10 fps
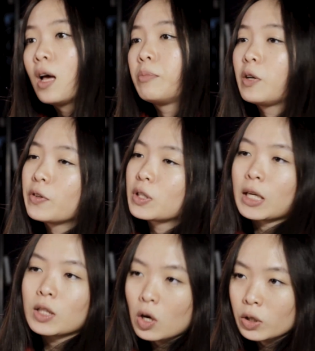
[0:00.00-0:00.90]
but if you stay
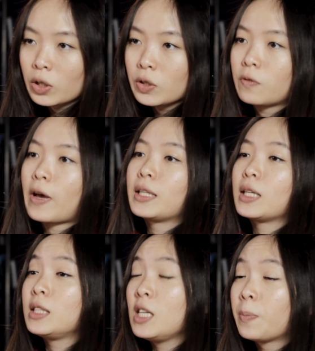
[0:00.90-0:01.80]
longer, you'll find a
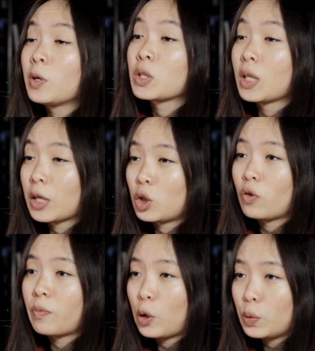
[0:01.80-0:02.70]
deeper selection
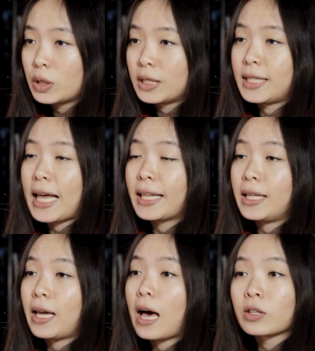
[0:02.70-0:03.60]
of posts that
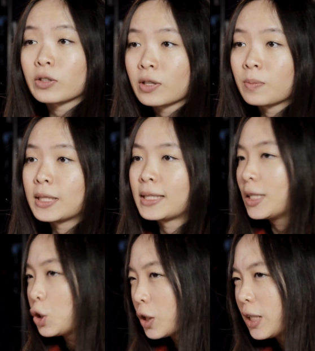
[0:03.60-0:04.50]
the algorithm
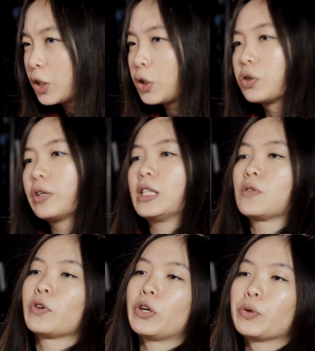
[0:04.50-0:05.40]
essentially curates
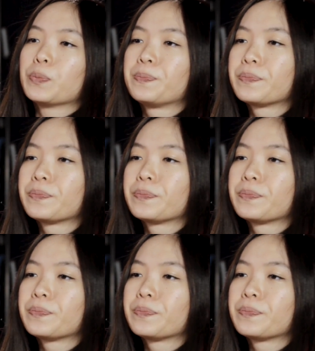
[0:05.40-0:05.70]
for you.